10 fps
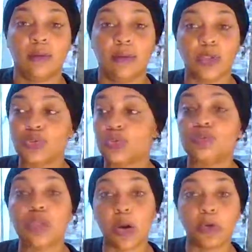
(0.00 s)
because you
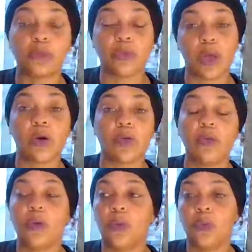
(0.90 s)
don't
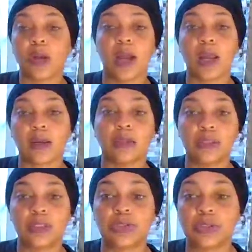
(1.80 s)
know what kind of
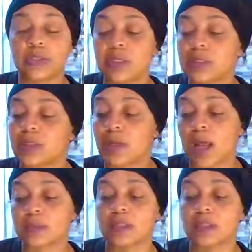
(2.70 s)
intentions is and a lot